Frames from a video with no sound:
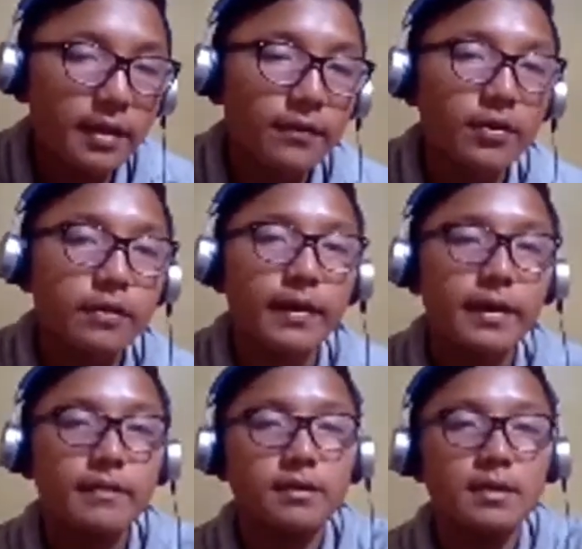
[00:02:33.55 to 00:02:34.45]
and
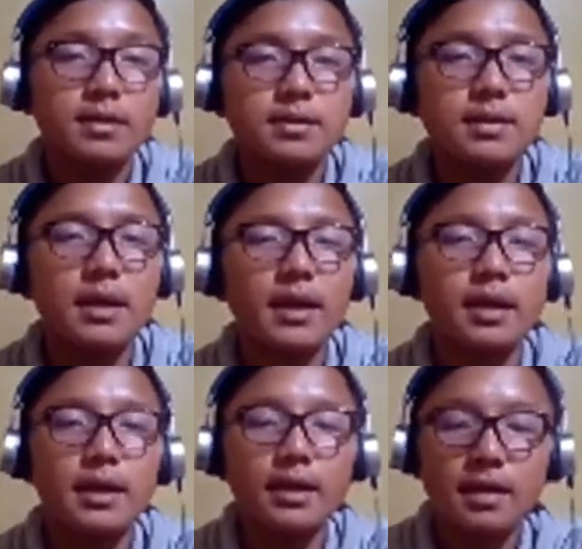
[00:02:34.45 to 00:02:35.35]
45. Let's
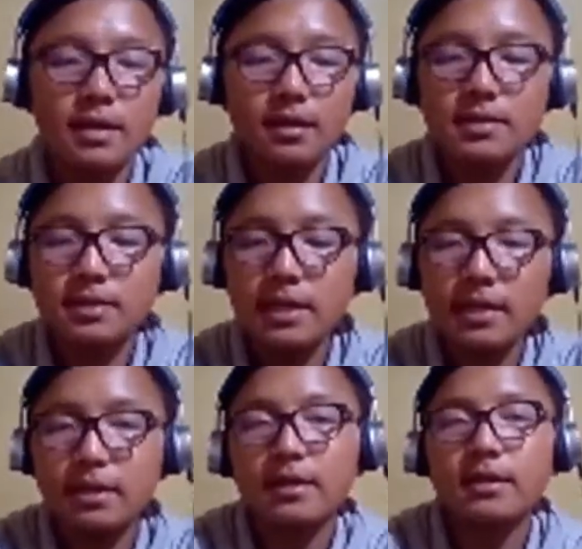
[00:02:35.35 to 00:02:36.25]
say 10.